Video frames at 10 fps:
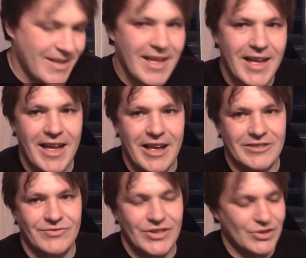
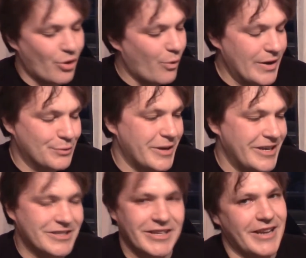and there's always
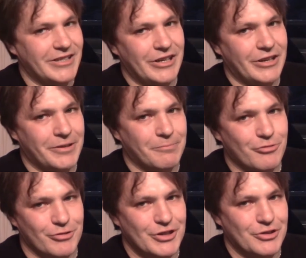ways to get your
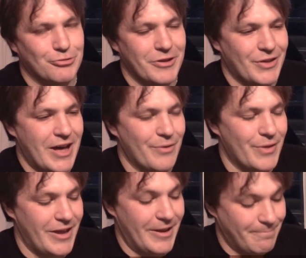crushing strength out there.